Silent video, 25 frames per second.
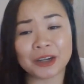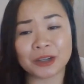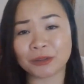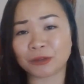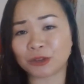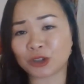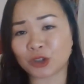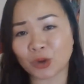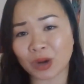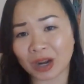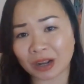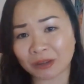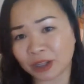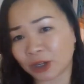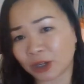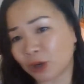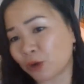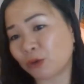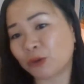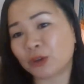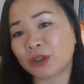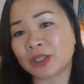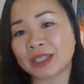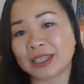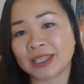of traveling
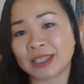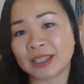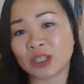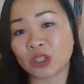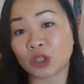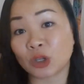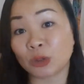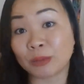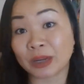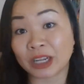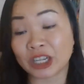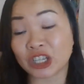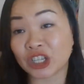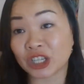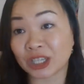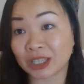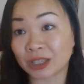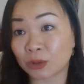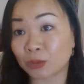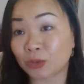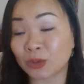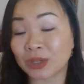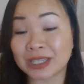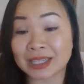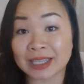overseas so much in
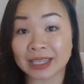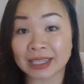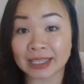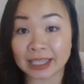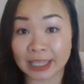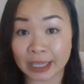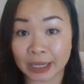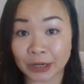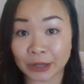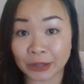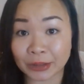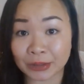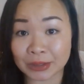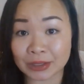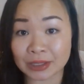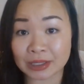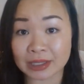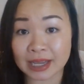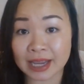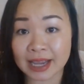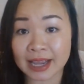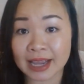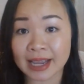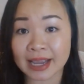the recent years.